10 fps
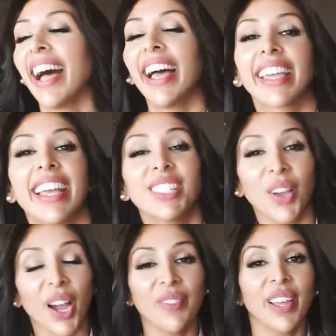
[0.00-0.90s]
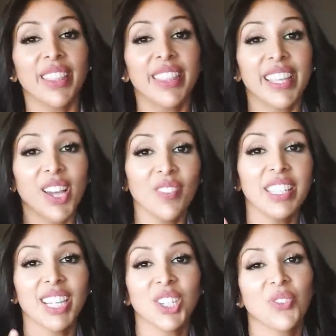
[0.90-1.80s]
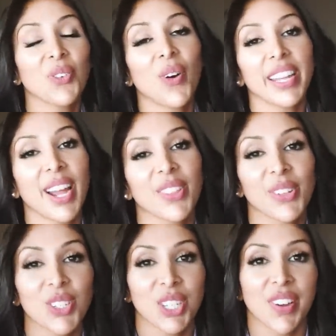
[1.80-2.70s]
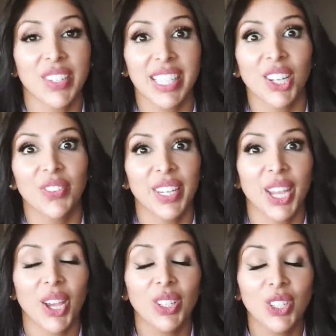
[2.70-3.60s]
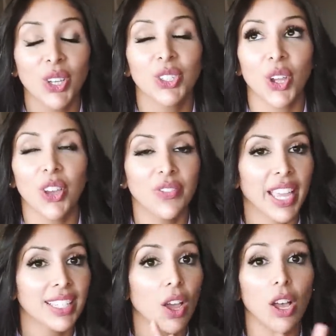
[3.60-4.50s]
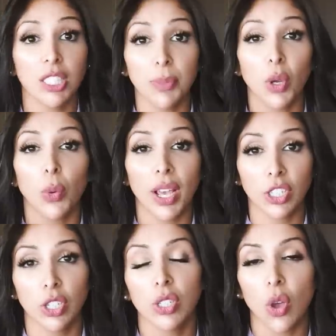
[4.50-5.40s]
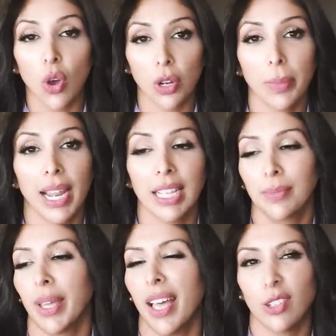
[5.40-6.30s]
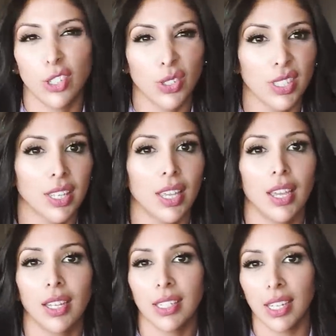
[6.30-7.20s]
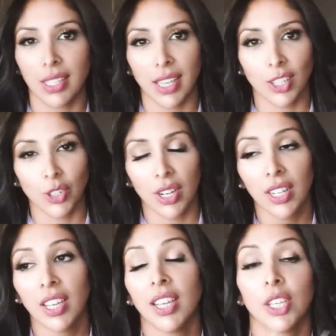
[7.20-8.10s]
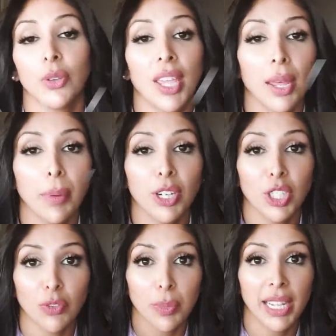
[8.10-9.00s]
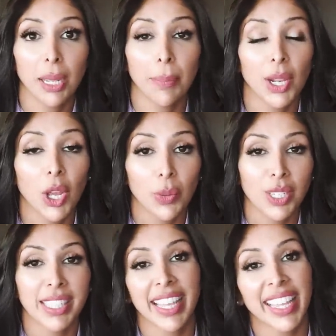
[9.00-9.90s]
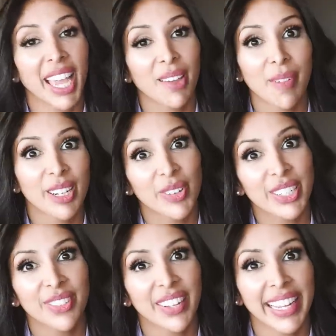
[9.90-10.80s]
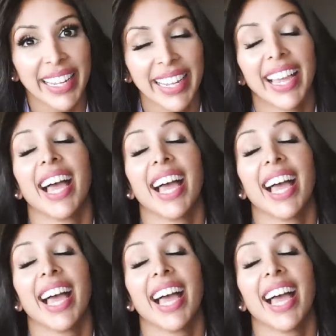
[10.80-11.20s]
Okay, so I'm in the comment section for 1 hour at the launch of every single video. So don't forget to ask me your questions on melasma, how to use the kit, etc. You can purchase it from the link below, which is Skincare by Dr. V.